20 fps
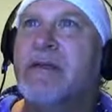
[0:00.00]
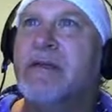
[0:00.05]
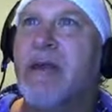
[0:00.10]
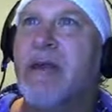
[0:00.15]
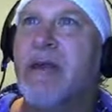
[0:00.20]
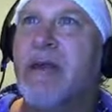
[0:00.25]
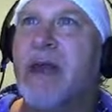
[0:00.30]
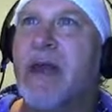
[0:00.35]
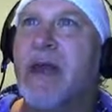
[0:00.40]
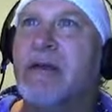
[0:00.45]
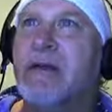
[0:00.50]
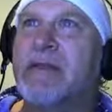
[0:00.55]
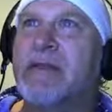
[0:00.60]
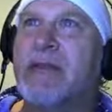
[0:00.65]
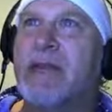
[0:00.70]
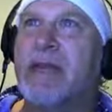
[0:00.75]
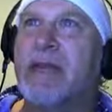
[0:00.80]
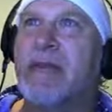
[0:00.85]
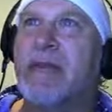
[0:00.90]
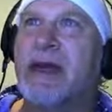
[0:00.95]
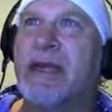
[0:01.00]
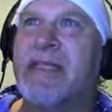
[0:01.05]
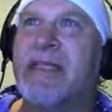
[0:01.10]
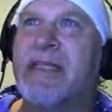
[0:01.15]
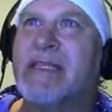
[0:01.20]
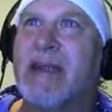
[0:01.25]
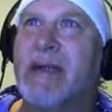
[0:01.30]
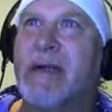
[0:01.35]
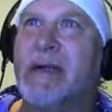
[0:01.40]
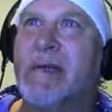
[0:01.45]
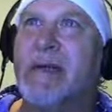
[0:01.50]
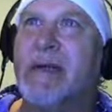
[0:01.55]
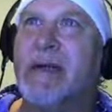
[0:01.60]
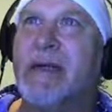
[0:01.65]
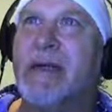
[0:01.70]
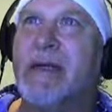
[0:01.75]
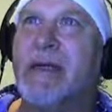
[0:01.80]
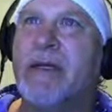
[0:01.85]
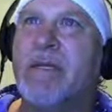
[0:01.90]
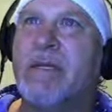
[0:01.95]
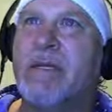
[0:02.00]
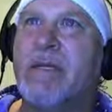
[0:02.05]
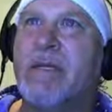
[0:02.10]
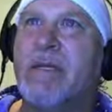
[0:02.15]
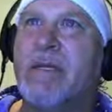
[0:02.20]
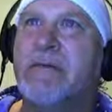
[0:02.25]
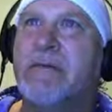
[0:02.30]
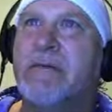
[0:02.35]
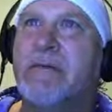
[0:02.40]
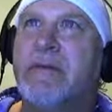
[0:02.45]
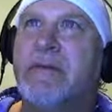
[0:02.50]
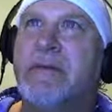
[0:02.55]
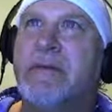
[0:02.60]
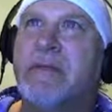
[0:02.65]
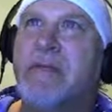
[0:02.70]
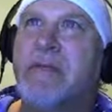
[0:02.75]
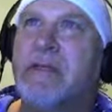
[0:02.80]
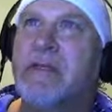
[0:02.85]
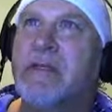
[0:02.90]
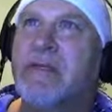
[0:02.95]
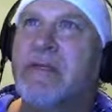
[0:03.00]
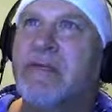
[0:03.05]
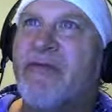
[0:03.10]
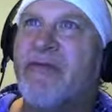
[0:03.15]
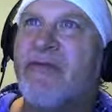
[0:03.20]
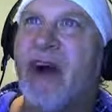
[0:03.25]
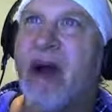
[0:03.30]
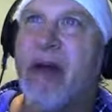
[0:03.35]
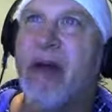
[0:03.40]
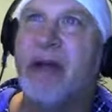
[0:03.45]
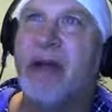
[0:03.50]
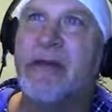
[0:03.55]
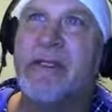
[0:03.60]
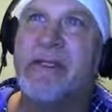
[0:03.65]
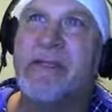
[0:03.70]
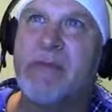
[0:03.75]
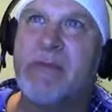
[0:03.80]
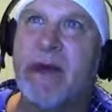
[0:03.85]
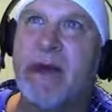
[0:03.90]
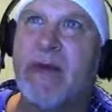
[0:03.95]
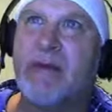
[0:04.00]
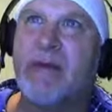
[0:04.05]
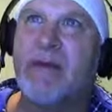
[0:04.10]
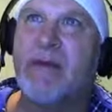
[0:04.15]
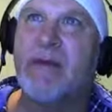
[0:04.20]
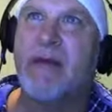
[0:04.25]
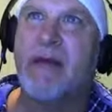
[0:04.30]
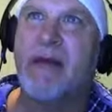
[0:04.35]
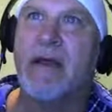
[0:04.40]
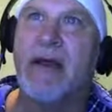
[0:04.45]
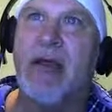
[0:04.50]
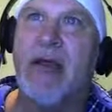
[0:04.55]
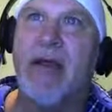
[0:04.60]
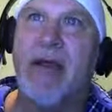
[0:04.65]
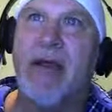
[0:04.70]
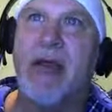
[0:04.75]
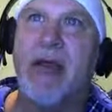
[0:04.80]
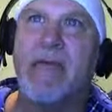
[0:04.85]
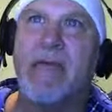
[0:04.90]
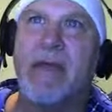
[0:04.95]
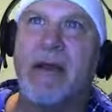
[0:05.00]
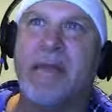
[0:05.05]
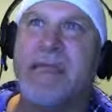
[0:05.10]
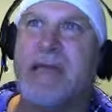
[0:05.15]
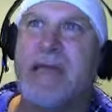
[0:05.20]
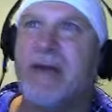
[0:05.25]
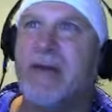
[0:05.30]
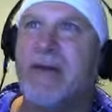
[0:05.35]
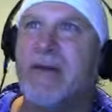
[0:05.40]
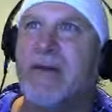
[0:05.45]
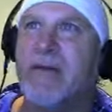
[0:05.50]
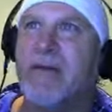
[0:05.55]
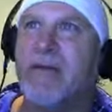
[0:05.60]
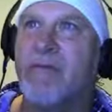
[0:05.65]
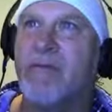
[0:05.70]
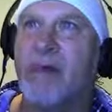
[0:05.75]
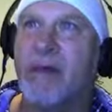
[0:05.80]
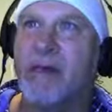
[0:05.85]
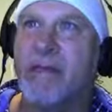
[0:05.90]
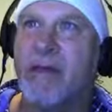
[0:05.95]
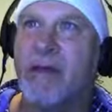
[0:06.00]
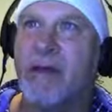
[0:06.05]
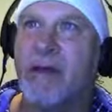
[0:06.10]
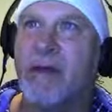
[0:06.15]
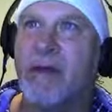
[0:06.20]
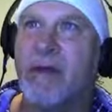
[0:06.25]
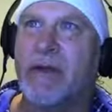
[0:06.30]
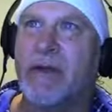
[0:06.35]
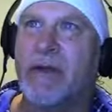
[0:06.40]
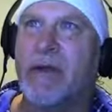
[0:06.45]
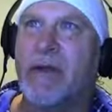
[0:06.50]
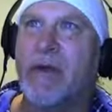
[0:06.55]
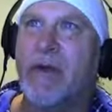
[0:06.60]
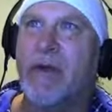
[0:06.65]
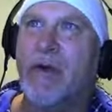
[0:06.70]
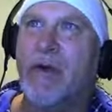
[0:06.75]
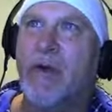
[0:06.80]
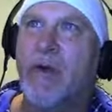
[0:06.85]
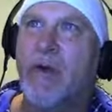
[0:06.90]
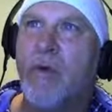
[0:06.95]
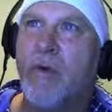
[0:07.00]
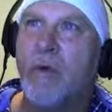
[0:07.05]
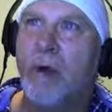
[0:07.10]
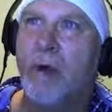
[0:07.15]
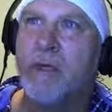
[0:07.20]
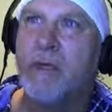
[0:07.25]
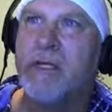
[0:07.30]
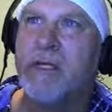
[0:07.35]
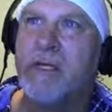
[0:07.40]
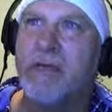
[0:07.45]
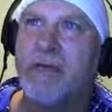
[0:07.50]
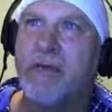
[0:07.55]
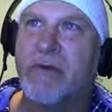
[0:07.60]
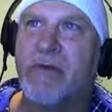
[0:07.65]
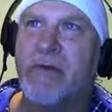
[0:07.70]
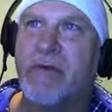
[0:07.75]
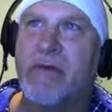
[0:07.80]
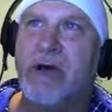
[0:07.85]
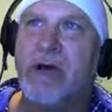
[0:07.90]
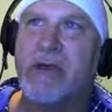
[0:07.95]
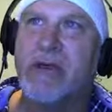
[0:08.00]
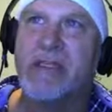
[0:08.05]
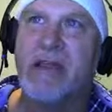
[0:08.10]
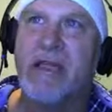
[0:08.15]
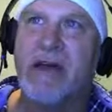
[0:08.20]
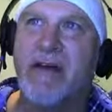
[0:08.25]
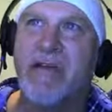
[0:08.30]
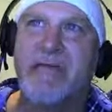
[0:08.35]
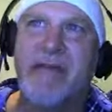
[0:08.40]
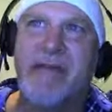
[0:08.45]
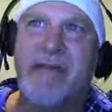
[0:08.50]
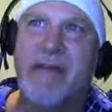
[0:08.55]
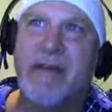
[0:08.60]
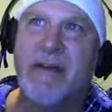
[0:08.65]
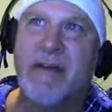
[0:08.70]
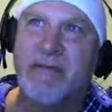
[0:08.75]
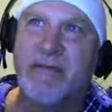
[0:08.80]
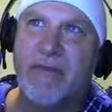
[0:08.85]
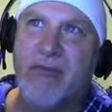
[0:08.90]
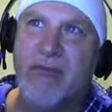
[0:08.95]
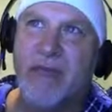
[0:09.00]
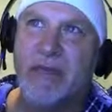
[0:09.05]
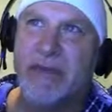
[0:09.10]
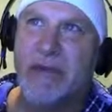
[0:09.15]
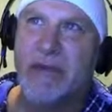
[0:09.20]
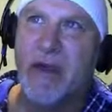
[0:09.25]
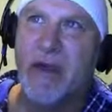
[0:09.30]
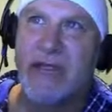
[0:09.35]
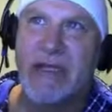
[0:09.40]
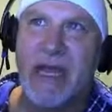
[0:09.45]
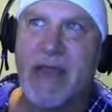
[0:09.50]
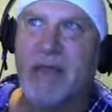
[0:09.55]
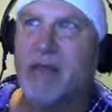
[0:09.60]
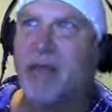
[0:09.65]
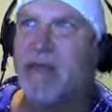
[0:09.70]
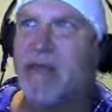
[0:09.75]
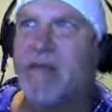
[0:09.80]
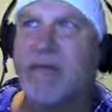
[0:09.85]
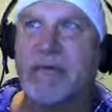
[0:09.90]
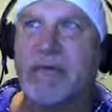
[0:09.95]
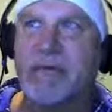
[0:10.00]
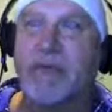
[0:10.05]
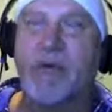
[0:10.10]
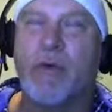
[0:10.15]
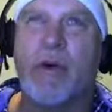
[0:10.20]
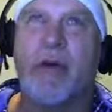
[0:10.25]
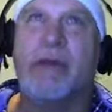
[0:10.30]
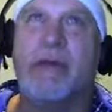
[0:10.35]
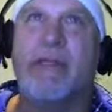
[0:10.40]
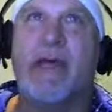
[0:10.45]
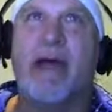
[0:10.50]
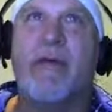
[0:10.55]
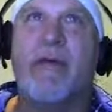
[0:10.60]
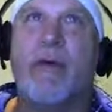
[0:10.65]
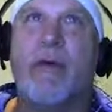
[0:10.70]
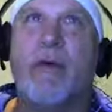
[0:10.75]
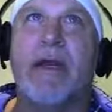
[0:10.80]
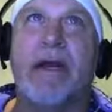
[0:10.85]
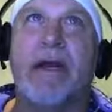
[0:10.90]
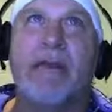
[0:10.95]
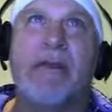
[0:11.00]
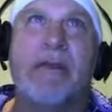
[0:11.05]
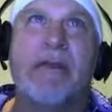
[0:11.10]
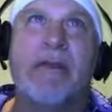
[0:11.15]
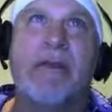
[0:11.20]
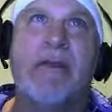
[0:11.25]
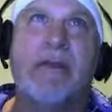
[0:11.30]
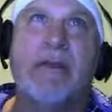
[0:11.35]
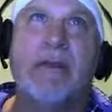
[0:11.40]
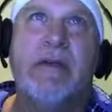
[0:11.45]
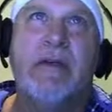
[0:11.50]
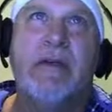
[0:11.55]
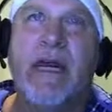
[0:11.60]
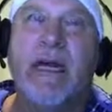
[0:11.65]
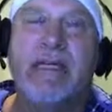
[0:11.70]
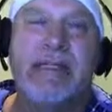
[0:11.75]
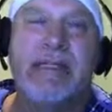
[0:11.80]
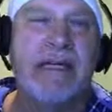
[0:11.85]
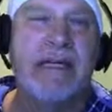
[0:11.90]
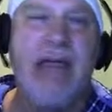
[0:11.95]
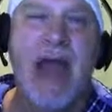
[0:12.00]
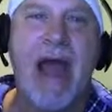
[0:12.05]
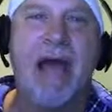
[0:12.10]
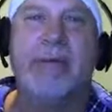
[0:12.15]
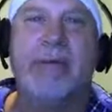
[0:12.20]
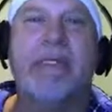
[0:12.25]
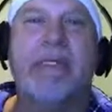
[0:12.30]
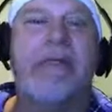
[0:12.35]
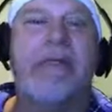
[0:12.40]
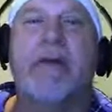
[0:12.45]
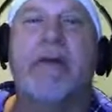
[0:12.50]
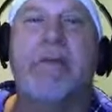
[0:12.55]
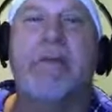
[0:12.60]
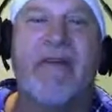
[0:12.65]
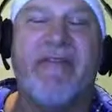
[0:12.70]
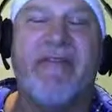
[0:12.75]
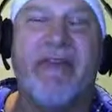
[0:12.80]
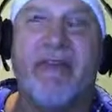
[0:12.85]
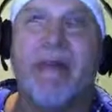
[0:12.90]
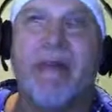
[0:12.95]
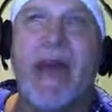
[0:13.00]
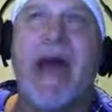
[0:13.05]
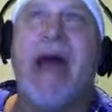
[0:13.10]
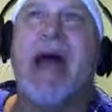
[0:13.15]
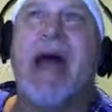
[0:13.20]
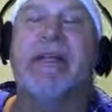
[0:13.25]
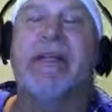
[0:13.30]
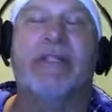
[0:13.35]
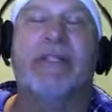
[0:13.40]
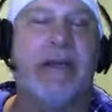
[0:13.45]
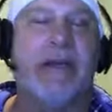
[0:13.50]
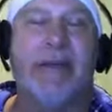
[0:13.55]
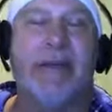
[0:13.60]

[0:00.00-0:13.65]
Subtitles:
There you go. So rectangular building, fire and smoke, and rectangular building. 1, 2, 3 rows of these rectangular square type windows. It's an absolute perfect match.